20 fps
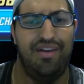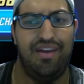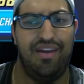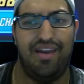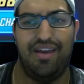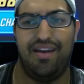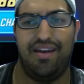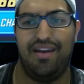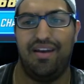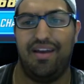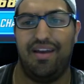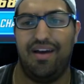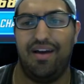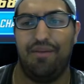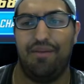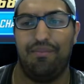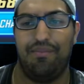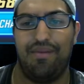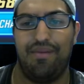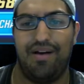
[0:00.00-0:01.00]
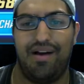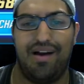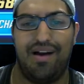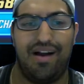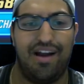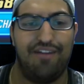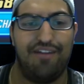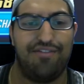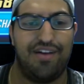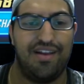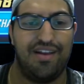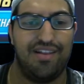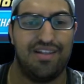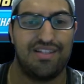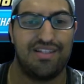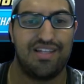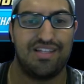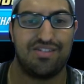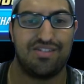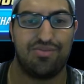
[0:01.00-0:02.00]
and I find
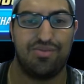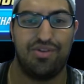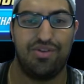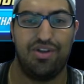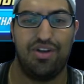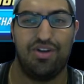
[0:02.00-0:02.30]
this as a really